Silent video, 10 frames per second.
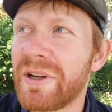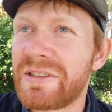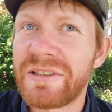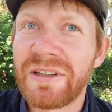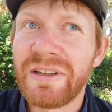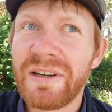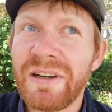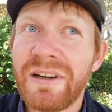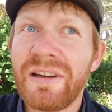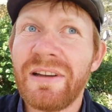which
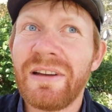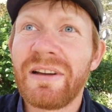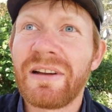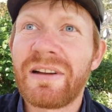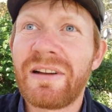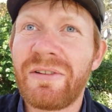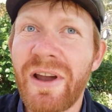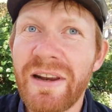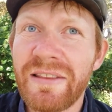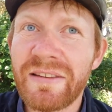
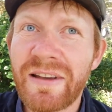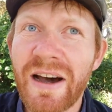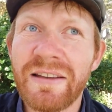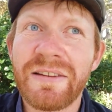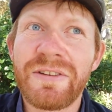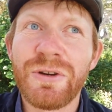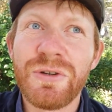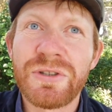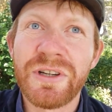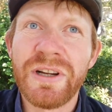created this
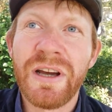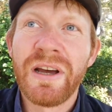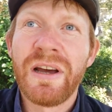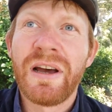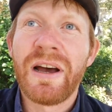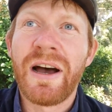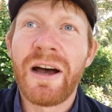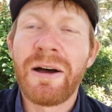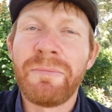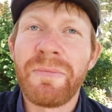constitution.
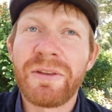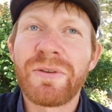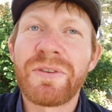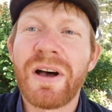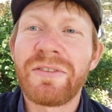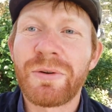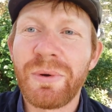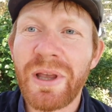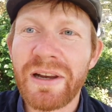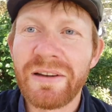This was also
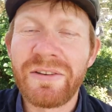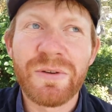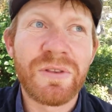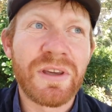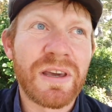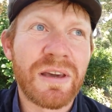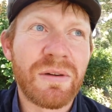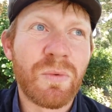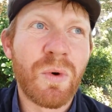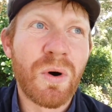related to
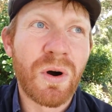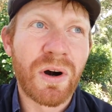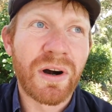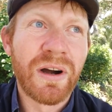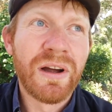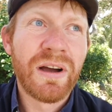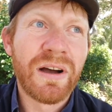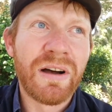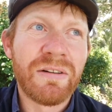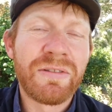the War
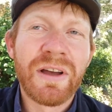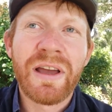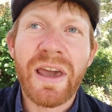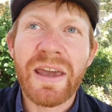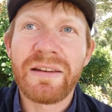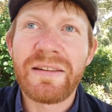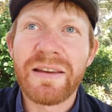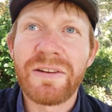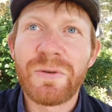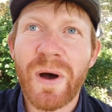of
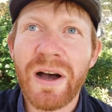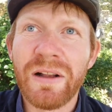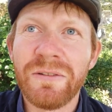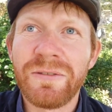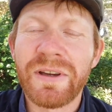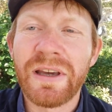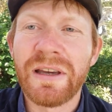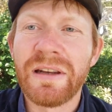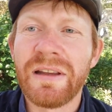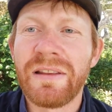1812
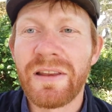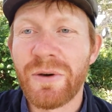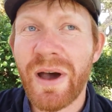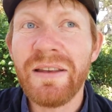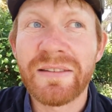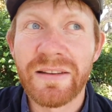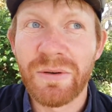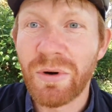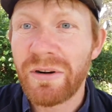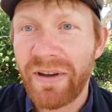in the US and
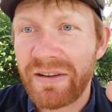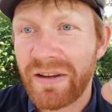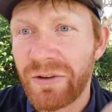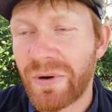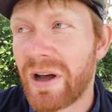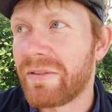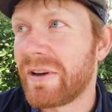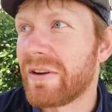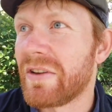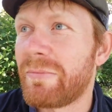the War of 1812
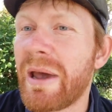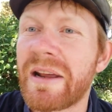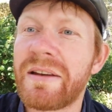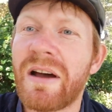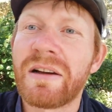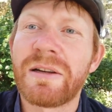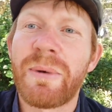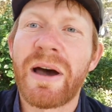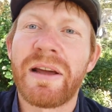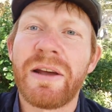here in Spain. I talked
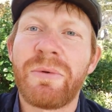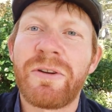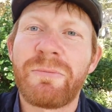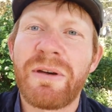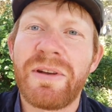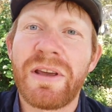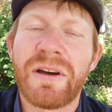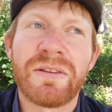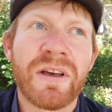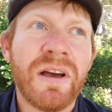about it in one of my
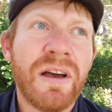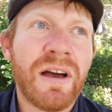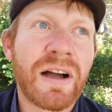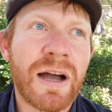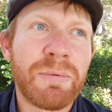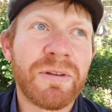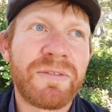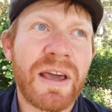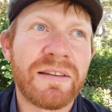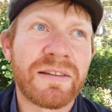videos a couple
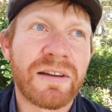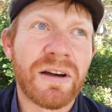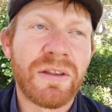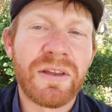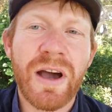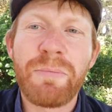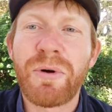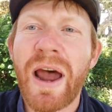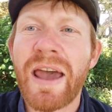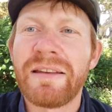of days ago, the
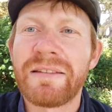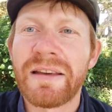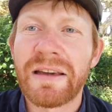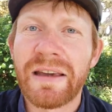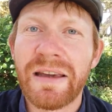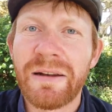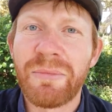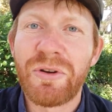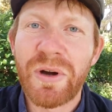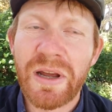uprising
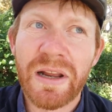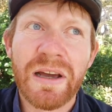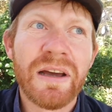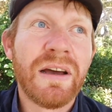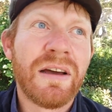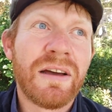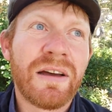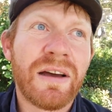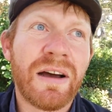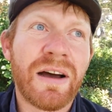in Madrid,
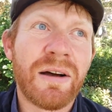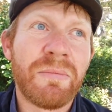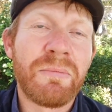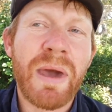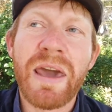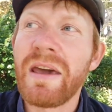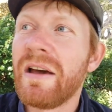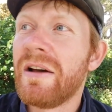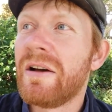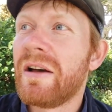May
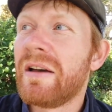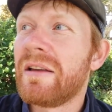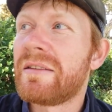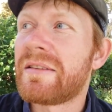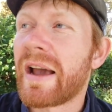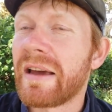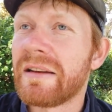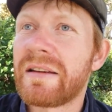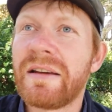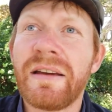
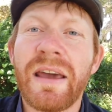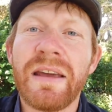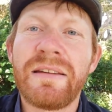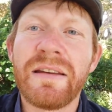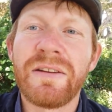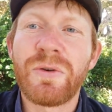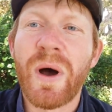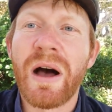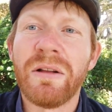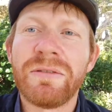2nd,
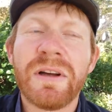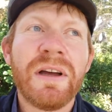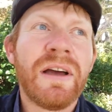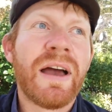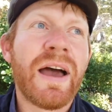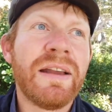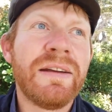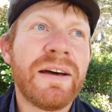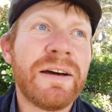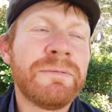1812.
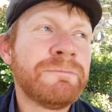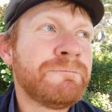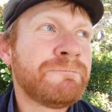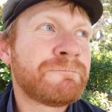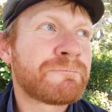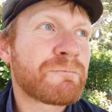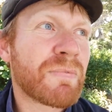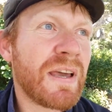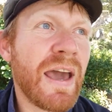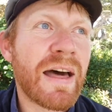And
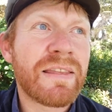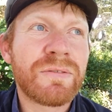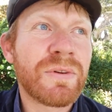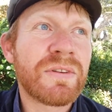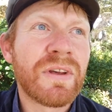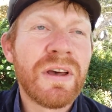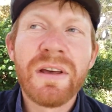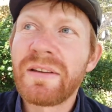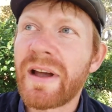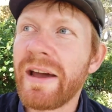yeah, this was
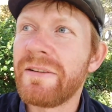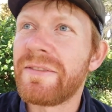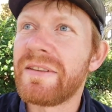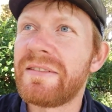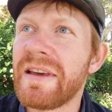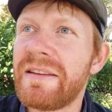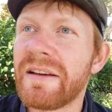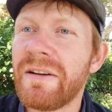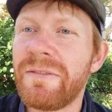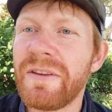kind of the seat
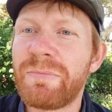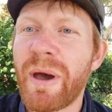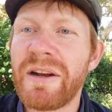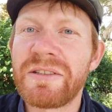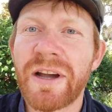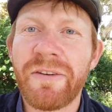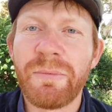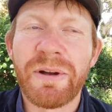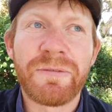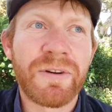of the Spanish
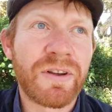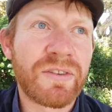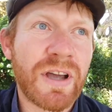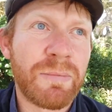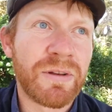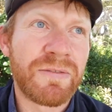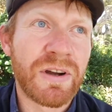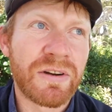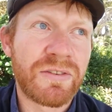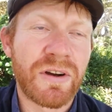government for just a couple of
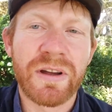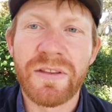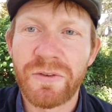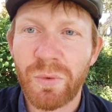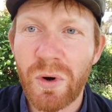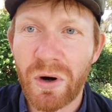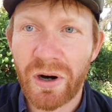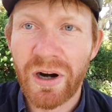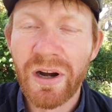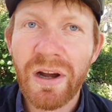years during this
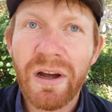war